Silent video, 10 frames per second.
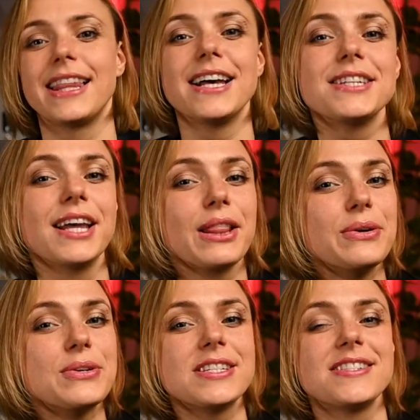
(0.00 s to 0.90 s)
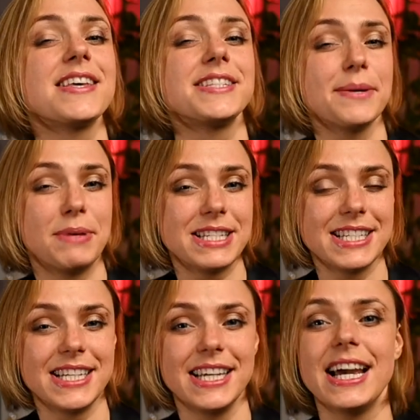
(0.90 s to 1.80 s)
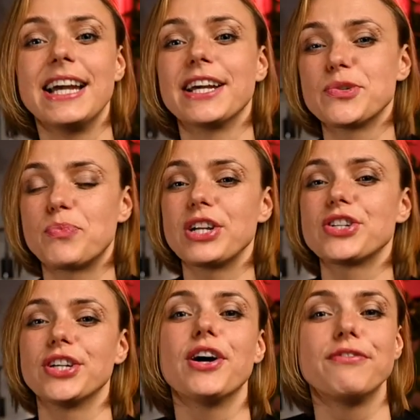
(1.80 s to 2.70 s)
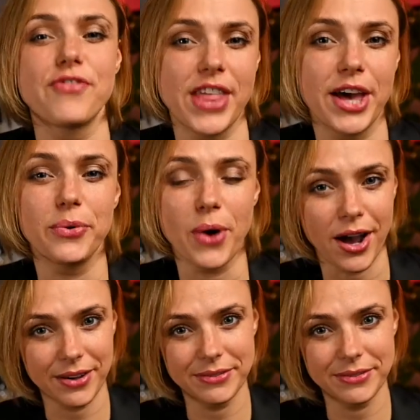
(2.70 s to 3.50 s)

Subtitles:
thus it loses the typicity and expression of terroir.